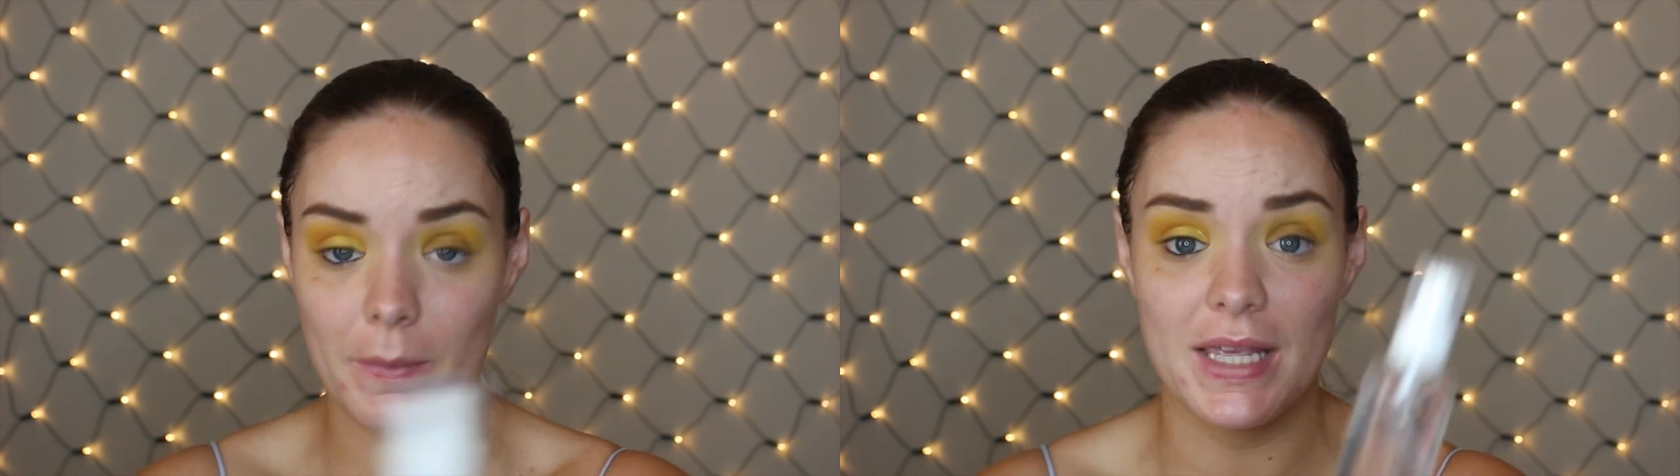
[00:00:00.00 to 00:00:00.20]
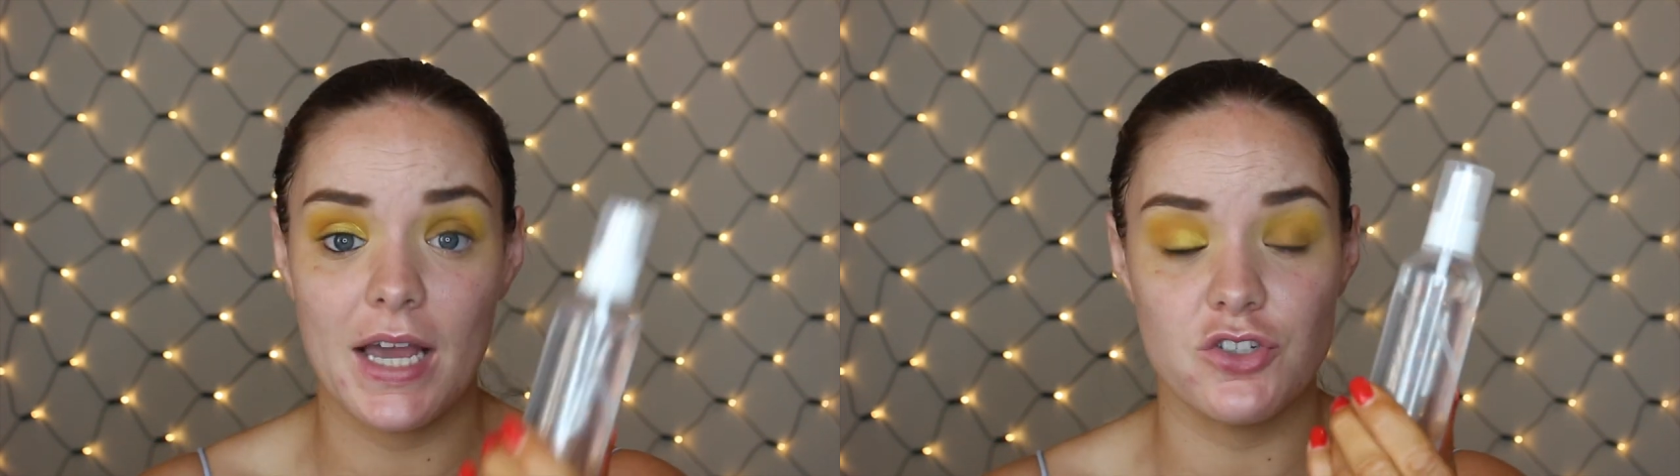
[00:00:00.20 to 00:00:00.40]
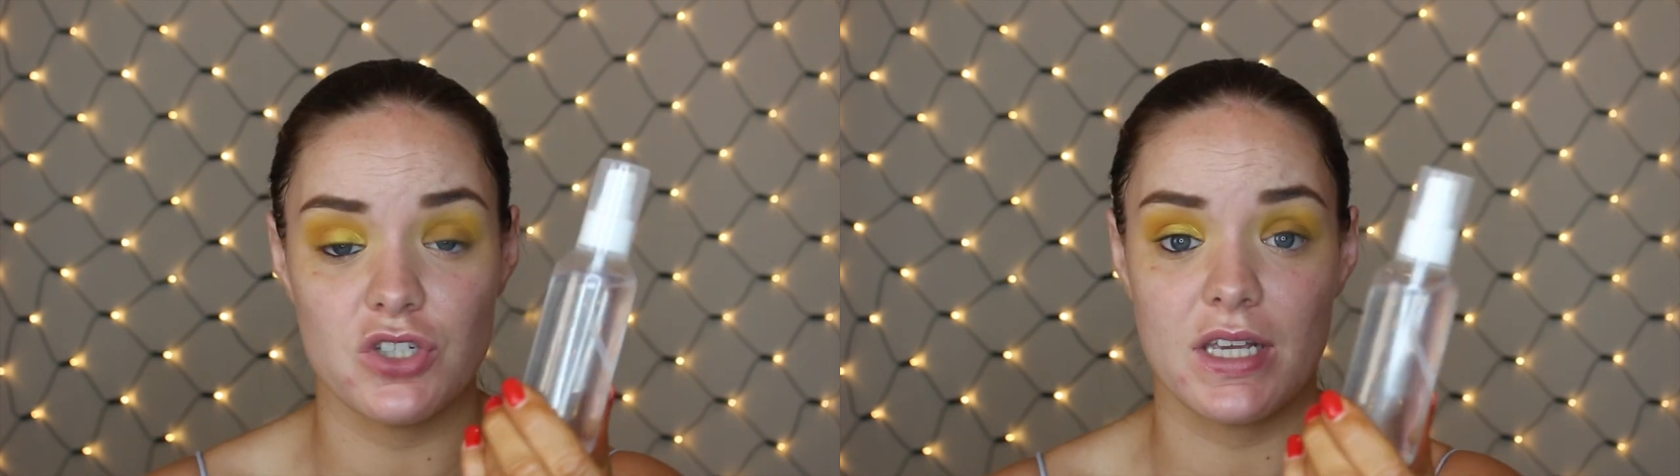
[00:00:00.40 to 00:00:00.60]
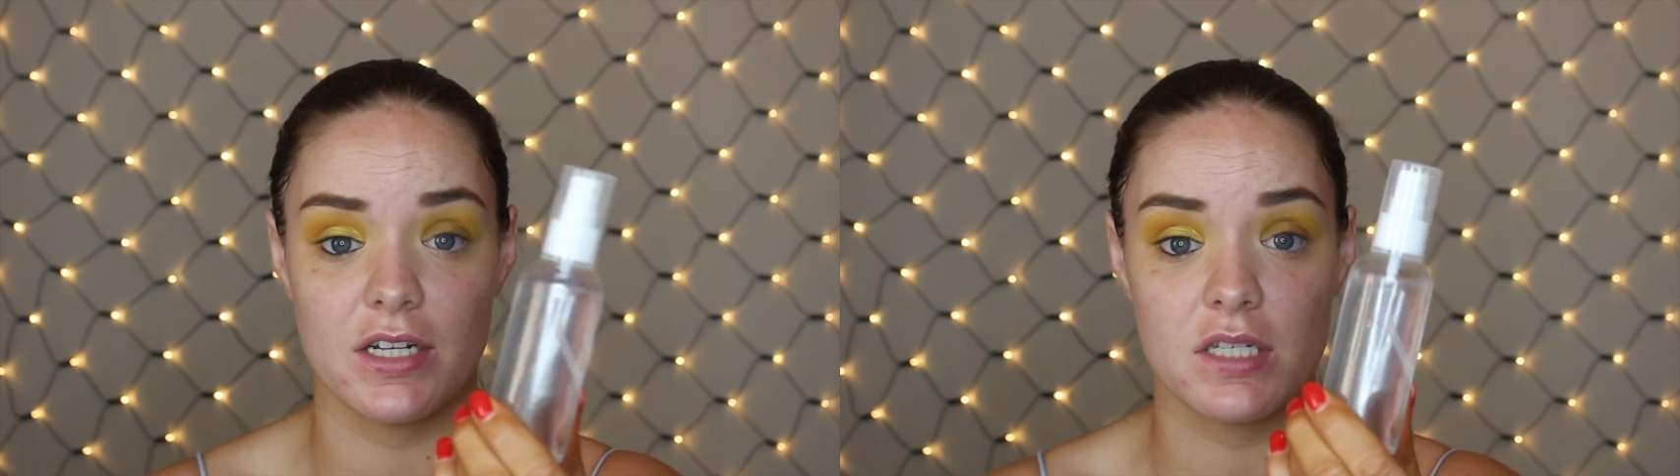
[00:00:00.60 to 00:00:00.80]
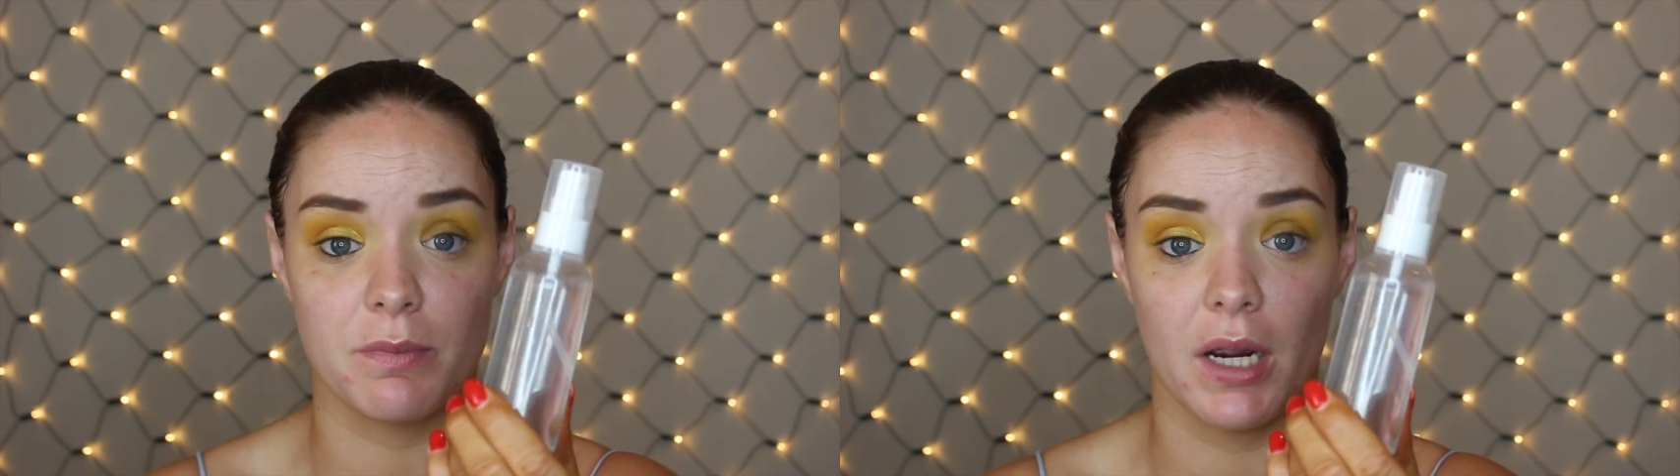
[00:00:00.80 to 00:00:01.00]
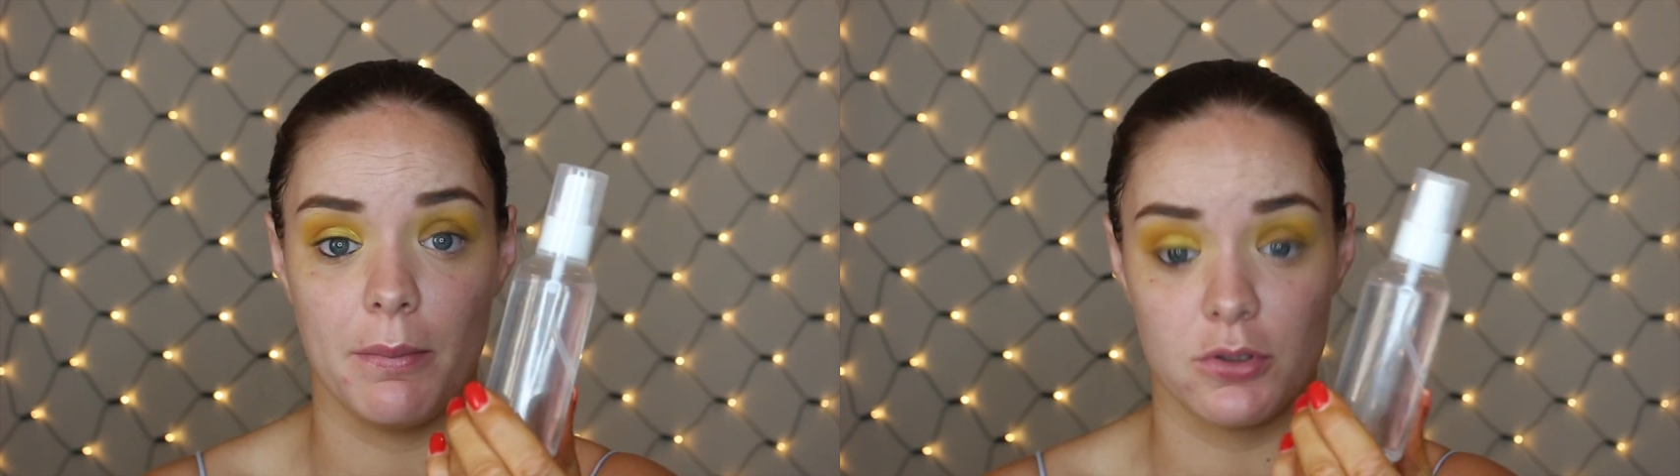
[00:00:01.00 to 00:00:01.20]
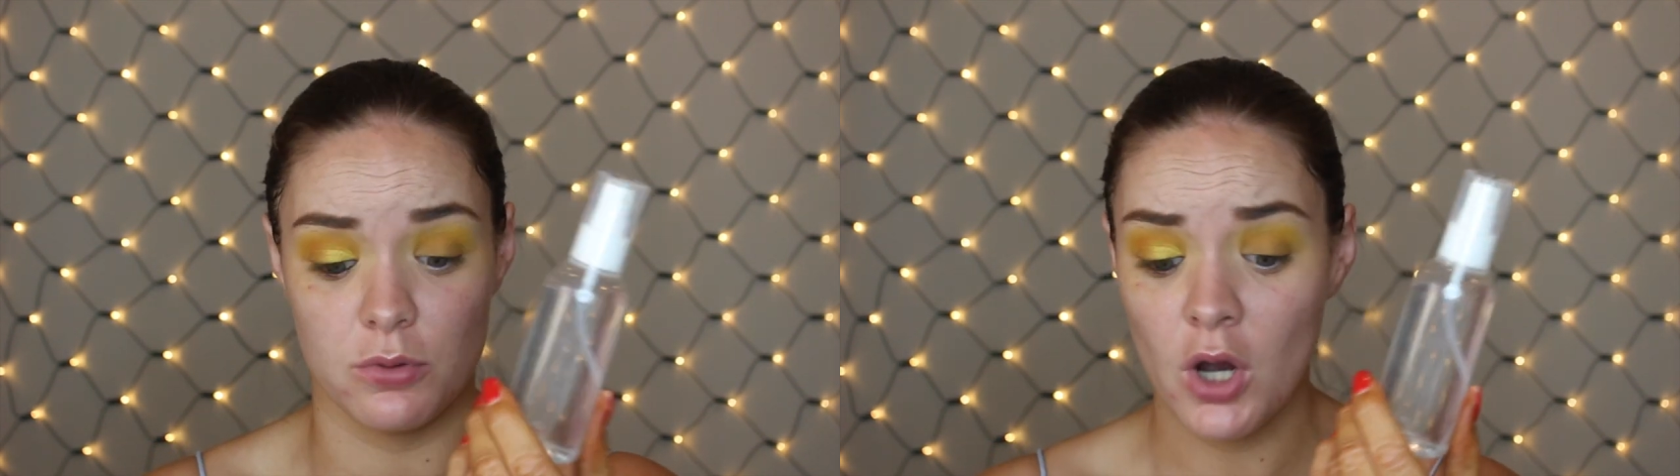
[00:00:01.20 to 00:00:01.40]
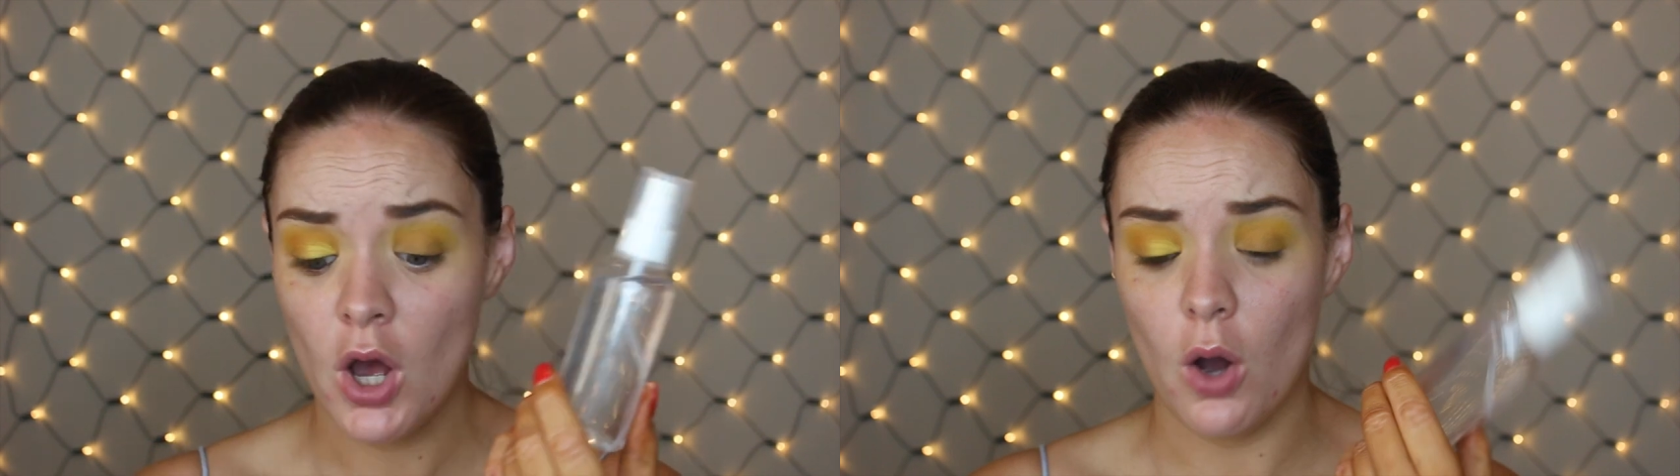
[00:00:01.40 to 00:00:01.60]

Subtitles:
But yeah, just get a spray bottle,